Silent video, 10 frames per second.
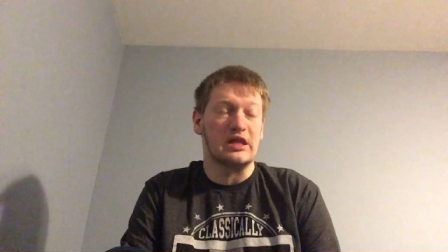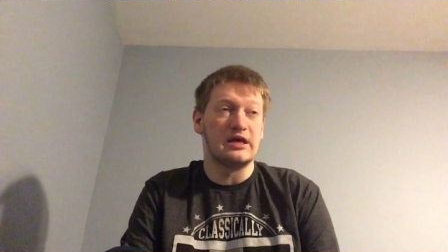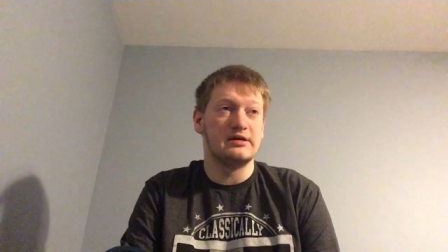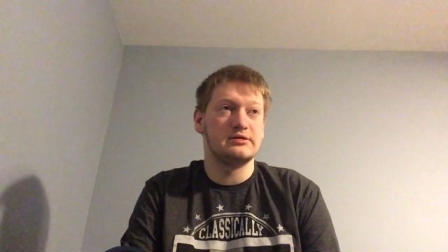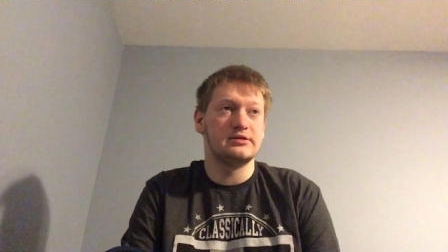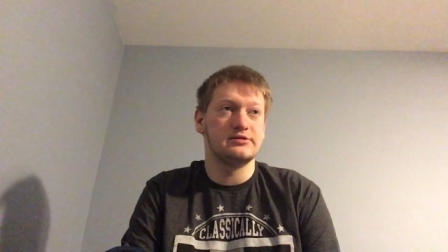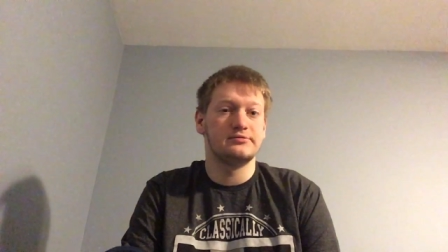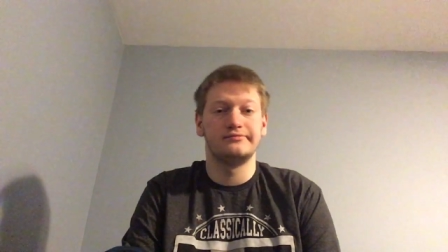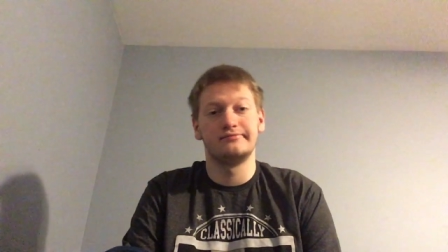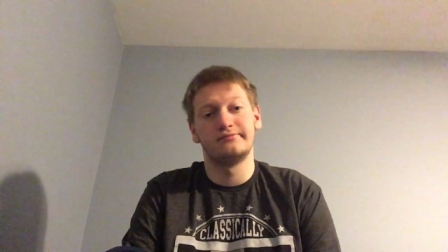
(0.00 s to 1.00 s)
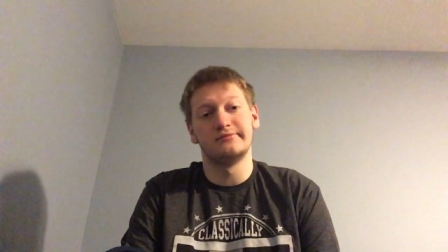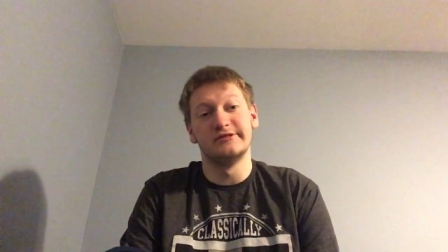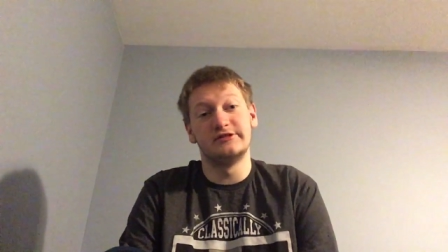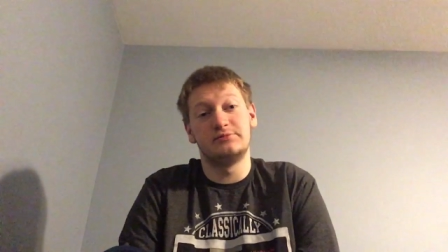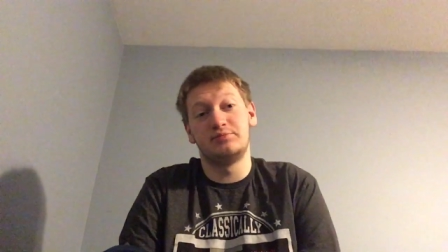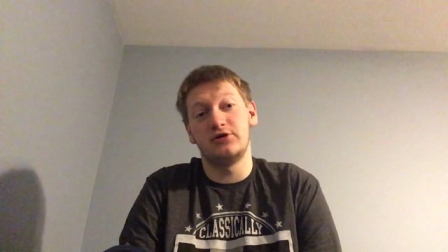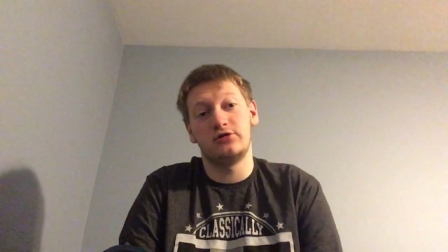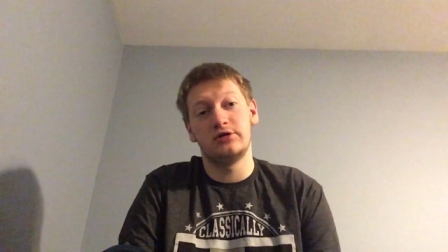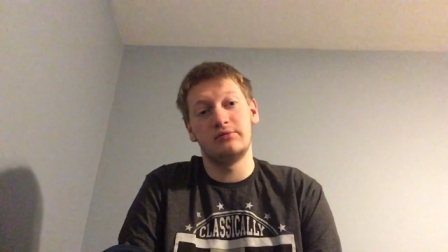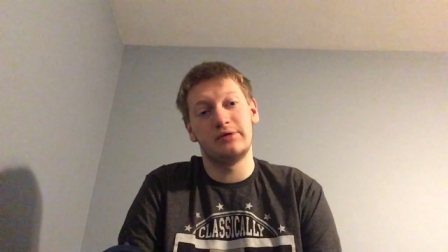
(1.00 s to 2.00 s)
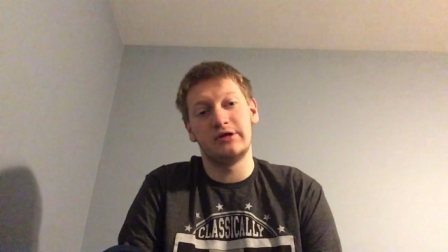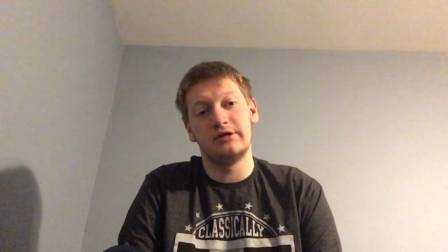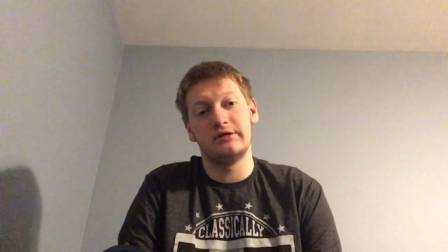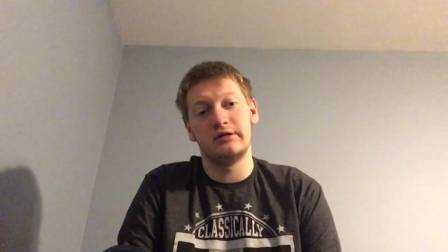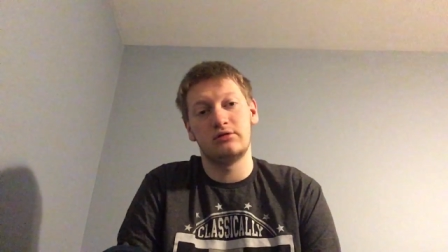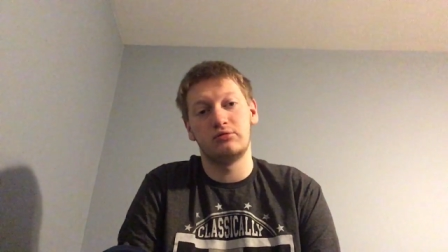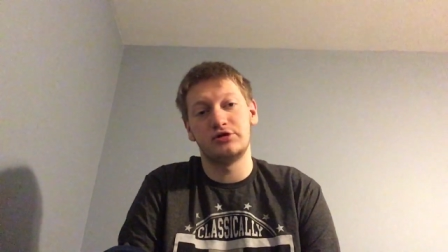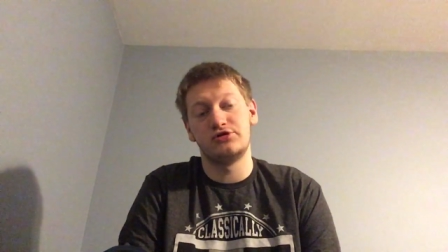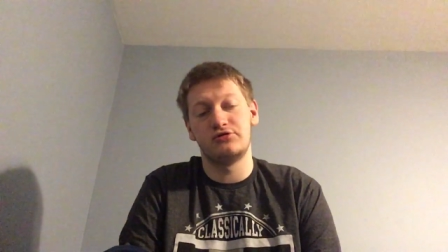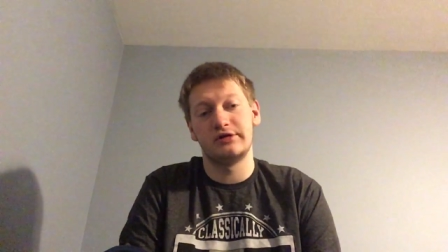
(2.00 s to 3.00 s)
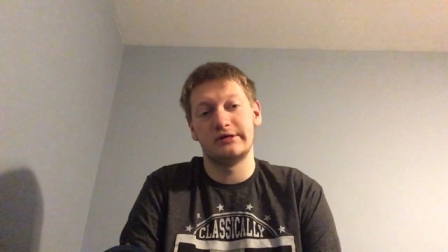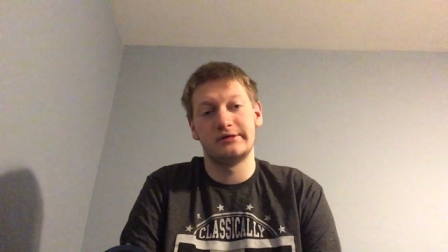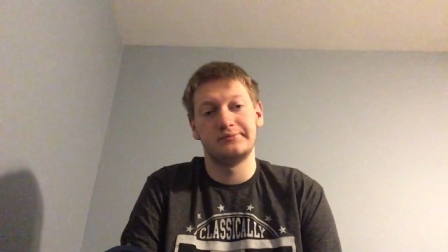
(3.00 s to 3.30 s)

I don't know. It's purely opinionated what you think.